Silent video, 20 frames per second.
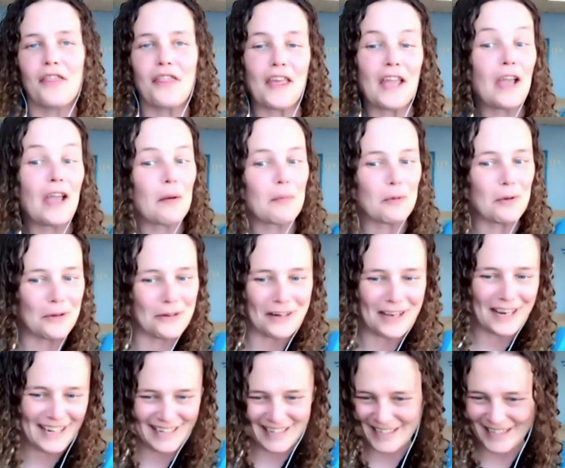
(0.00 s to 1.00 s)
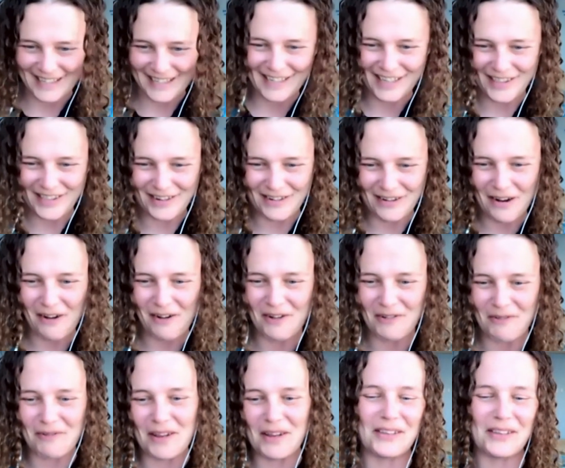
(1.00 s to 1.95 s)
think up good ideas on their own.